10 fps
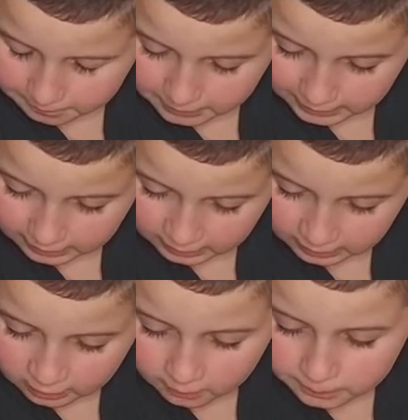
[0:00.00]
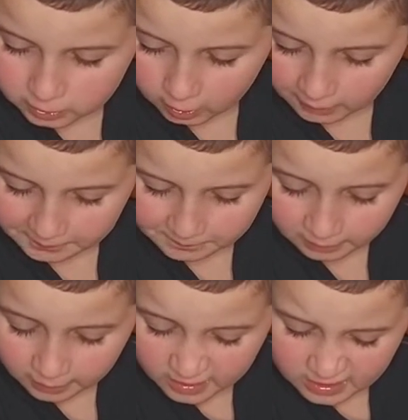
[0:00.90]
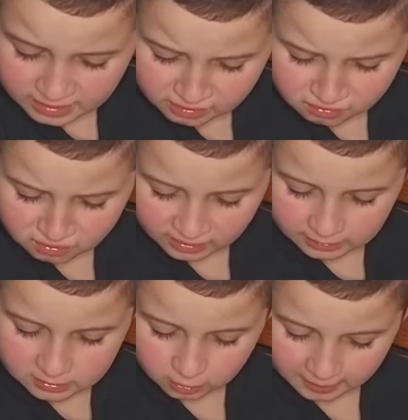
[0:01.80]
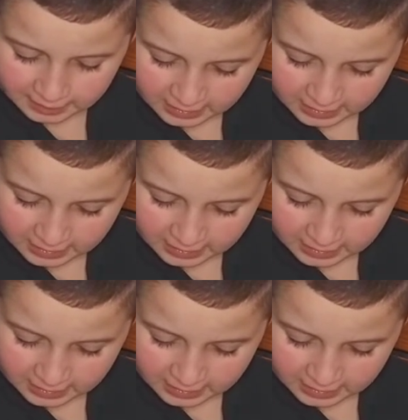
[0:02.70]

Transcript: picking it up, Tom, Granny told me.